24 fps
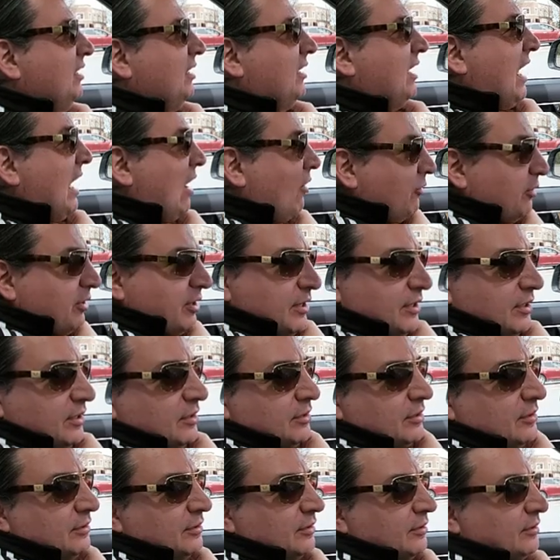Audi.
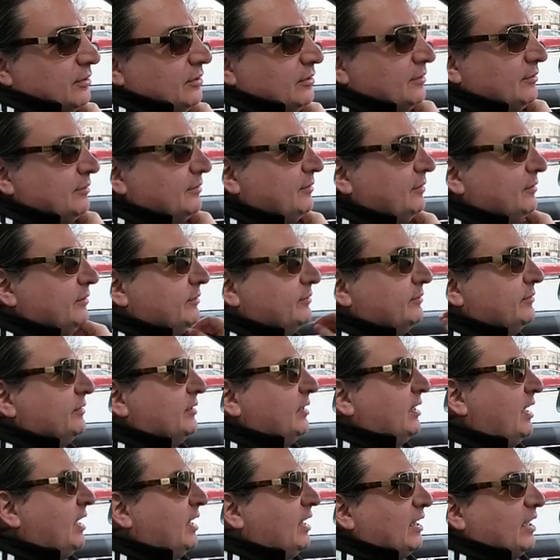
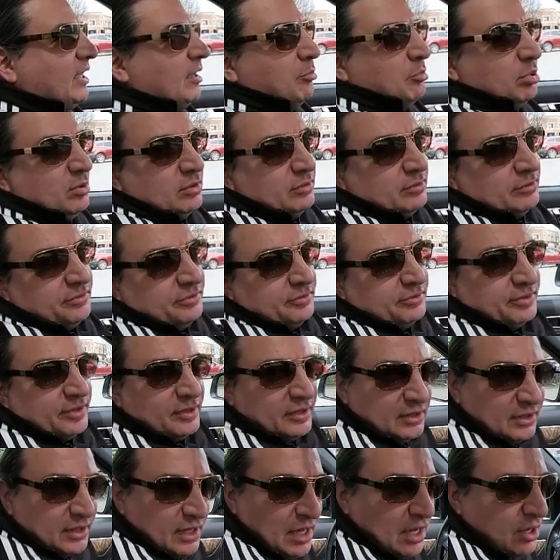Had a couple of
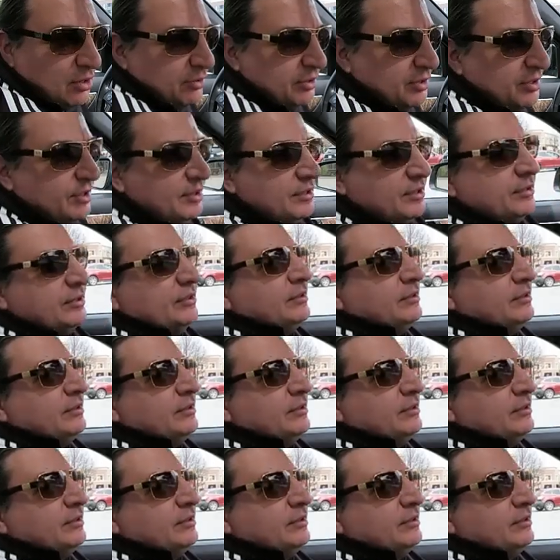Audi.